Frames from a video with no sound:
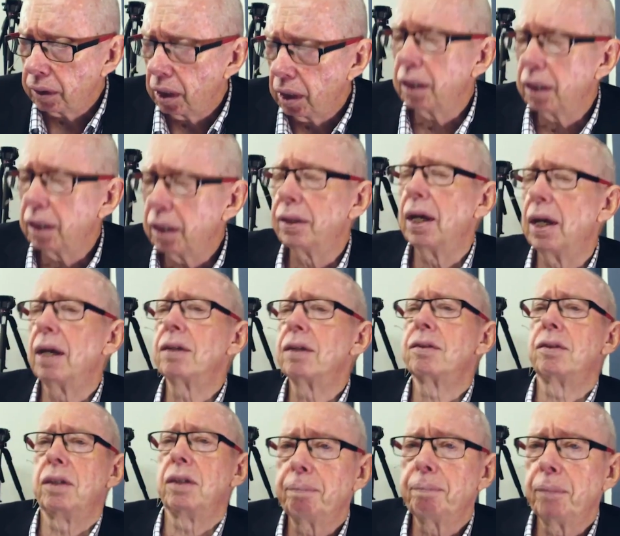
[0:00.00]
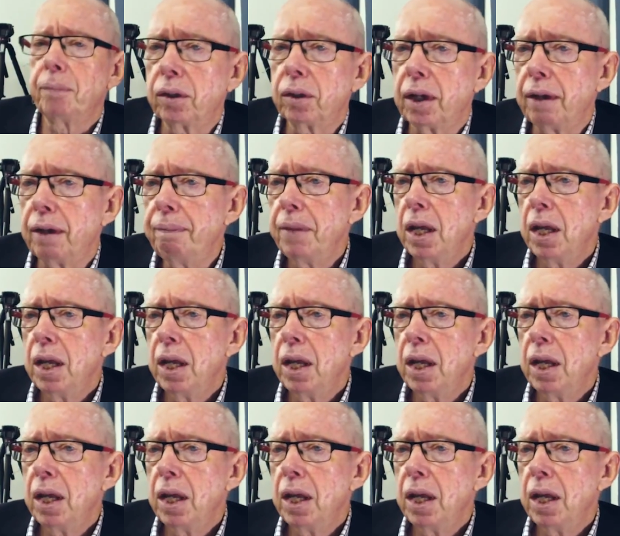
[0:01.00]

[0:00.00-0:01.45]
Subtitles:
Yeah, it does. Yep. Okay.